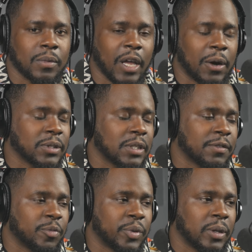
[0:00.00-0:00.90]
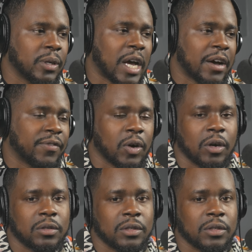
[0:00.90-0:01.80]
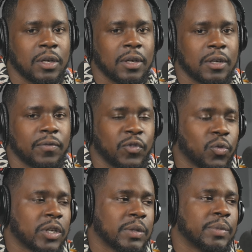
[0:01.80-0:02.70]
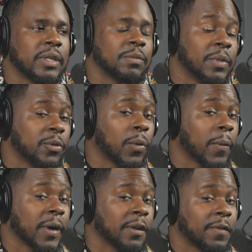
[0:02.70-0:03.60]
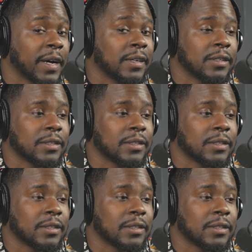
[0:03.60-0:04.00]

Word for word: I was never bullied. I fought. If you wanted to bully me, we were going to fight.